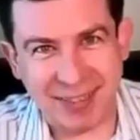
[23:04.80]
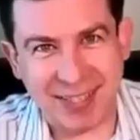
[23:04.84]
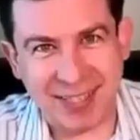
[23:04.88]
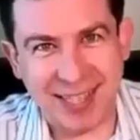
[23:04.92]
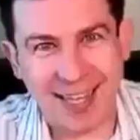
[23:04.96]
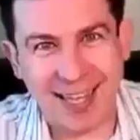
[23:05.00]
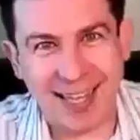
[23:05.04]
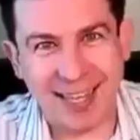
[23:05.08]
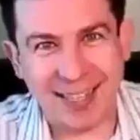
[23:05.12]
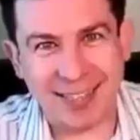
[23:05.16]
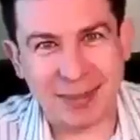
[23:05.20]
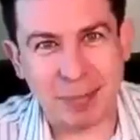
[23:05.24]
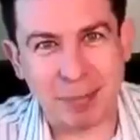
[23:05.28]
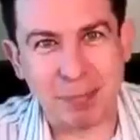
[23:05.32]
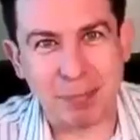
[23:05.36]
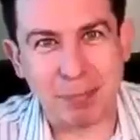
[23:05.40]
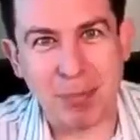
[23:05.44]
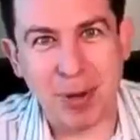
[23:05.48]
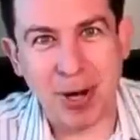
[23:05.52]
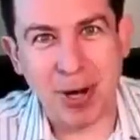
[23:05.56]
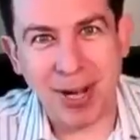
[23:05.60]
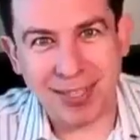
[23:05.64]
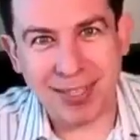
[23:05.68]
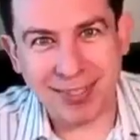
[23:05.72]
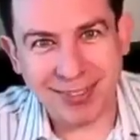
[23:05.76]
cat is a
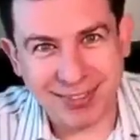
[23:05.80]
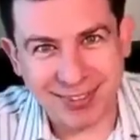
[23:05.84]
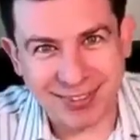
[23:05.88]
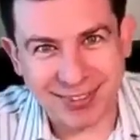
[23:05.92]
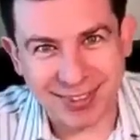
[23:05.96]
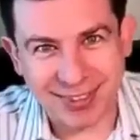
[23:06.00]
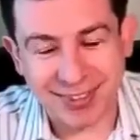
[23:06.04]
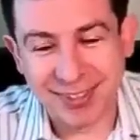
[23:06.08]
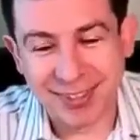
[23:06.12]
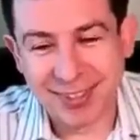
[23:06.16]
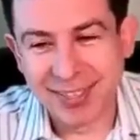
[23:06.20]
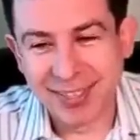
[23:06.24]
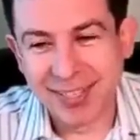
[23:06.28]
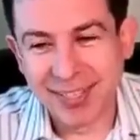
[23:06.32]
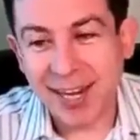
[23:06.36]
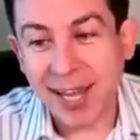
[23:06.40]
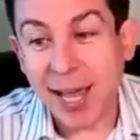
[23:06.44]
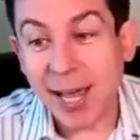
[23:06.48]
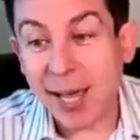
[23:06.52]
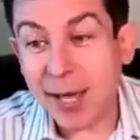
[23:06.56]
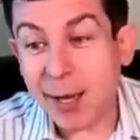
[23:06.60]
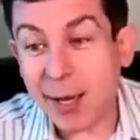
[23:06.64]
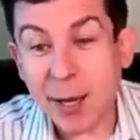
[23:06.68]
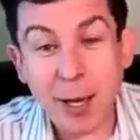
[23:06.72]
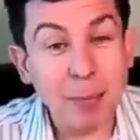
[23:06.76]
monster
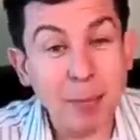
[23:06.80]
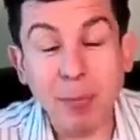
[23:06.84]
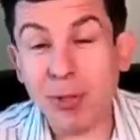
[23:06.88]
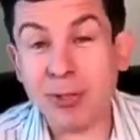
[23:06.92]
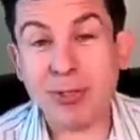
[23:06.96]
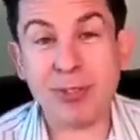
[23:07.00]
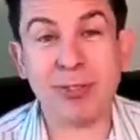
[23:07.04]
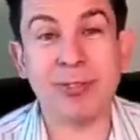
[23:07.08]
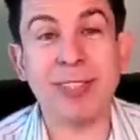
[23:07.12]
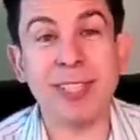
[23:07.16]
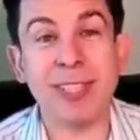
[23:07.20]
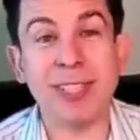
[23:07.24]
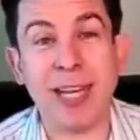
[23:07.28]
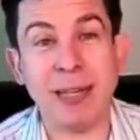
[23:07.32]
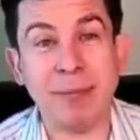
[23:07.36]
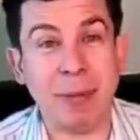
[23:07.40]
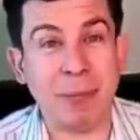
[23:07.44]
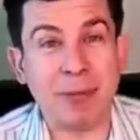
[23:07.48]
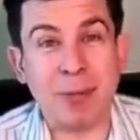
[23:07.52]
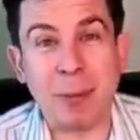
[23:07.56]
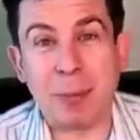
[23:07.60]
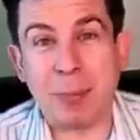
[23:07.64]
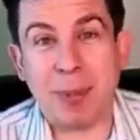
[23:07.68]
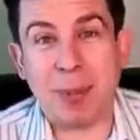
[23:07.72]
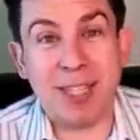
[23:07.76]
yeah. And most of the time, I'm
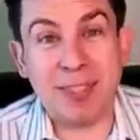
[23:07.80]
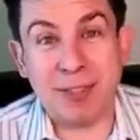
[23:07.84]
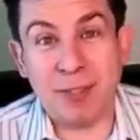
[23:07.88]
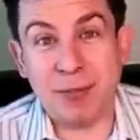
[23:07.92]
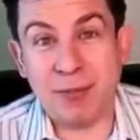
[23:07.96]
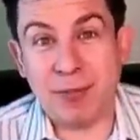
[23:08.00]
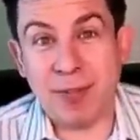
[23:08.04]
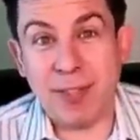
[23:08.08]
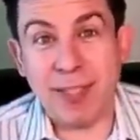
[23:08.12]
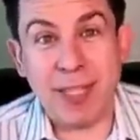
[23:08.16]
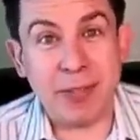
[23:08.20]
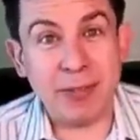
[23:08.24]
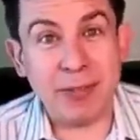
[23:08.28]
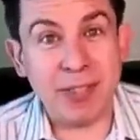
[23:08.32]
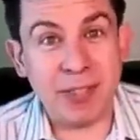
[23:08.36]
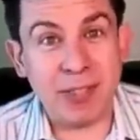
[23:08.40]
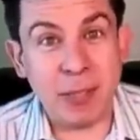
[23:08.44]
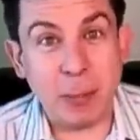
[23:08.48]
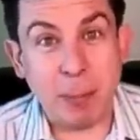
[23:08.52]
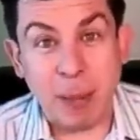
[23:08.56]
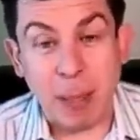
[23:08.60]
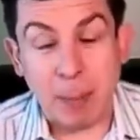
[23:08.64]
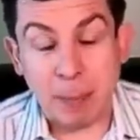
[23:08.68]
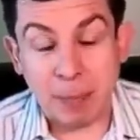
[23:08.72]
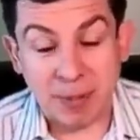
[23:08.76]
surprised to find out that the
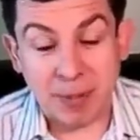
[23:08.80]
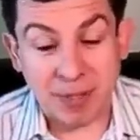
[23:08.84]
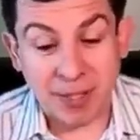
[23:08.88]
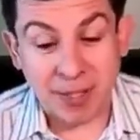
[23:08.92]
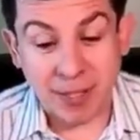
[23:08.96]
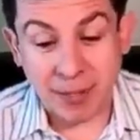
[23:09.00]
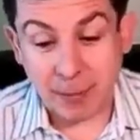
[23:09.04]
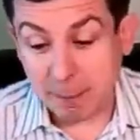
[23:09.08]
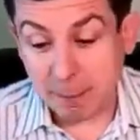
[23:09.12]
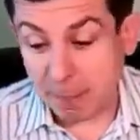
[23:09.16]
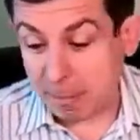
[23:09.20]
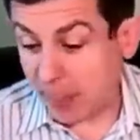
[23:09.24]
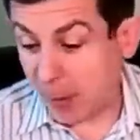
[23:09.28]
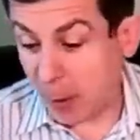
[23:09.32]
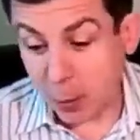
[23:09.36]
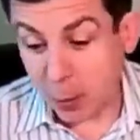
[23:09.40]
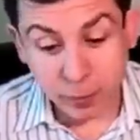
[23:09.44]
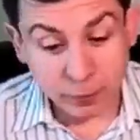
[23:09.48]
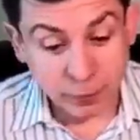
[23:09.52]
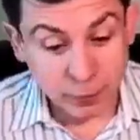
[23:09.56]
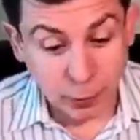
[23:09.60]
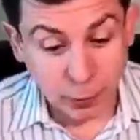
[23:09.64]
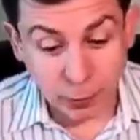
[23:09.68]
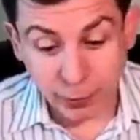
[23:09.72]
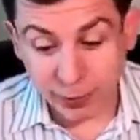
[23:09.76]
people are like,
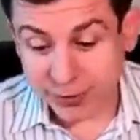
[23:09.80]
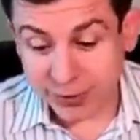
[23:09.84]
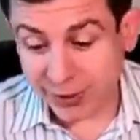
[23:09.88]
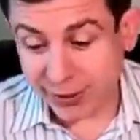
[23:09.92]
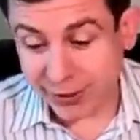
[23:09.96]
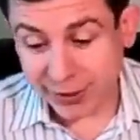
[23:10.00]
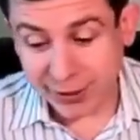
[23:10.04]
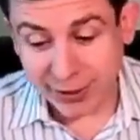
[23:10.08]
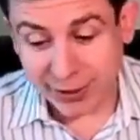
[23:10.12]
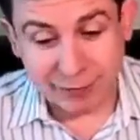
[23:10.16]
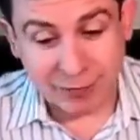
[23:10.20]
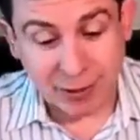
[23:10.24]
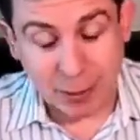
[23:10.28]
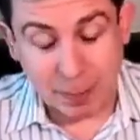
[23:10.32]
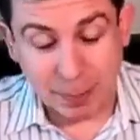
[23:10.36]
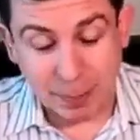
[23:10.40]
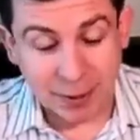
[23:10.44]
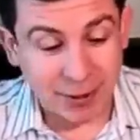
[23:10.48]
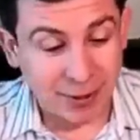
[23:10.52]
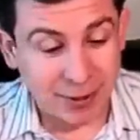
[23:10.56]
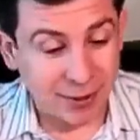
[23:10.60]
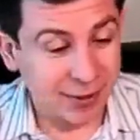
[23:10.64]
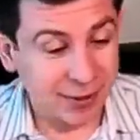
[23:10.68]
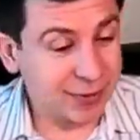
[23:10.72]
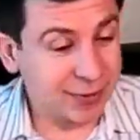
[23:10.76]
"Oh, of course I can give it a
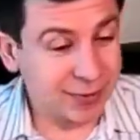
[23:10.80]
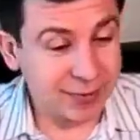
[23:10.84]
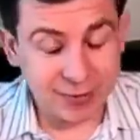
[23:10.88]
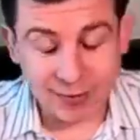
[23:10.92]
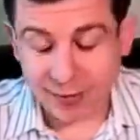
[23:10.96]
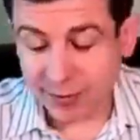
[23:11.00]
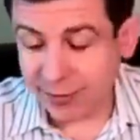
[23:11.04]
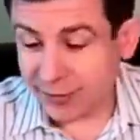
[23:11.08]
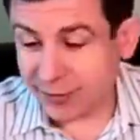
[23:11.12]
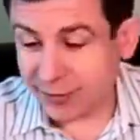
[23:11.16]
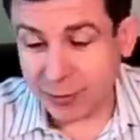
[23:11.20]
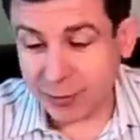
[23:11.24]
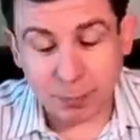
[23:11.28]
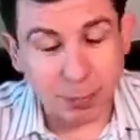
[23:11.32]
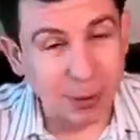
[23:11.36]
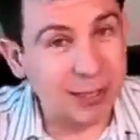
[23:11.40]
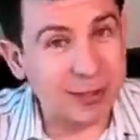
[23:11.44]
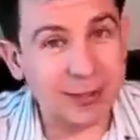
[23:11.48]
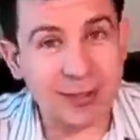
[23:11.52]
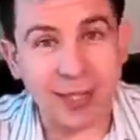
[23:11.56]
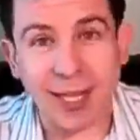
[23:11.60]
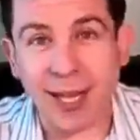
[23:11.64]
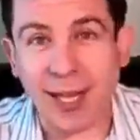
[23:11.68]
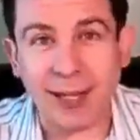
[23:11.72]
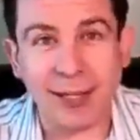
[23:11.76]
pill. It's it's the
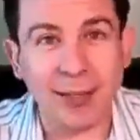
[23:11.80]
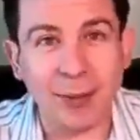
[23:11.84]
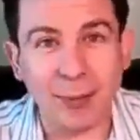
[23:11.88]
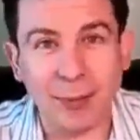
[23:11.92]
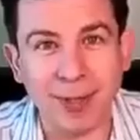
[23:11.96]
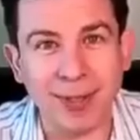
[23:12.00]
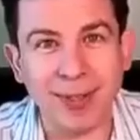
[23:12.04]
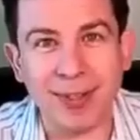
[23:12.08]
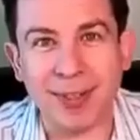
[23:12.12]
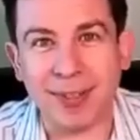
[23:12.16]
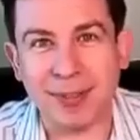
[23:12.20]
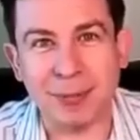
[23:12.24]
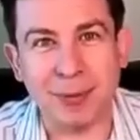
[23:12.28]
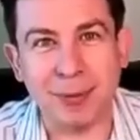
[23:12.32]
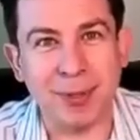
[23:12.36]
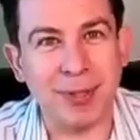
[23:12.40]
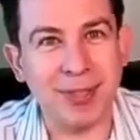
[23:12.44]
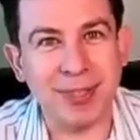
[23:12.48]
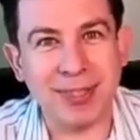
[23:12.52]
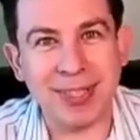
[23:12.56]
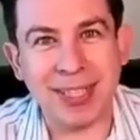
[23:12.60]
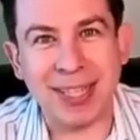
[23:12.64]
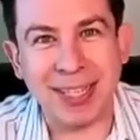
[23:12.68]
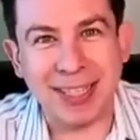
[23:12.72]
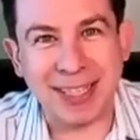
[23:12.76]
best cat in the world. What are
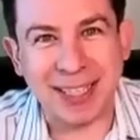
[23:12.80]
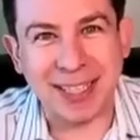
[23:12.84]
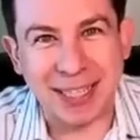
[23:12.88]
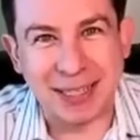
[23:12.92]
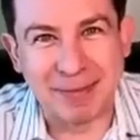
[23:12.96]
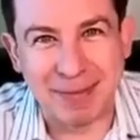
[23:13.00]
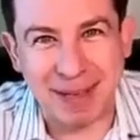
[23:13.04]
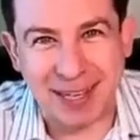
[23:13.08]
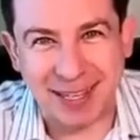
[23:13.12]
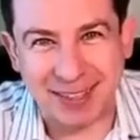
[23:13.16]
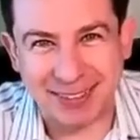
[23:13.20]
you talking about?"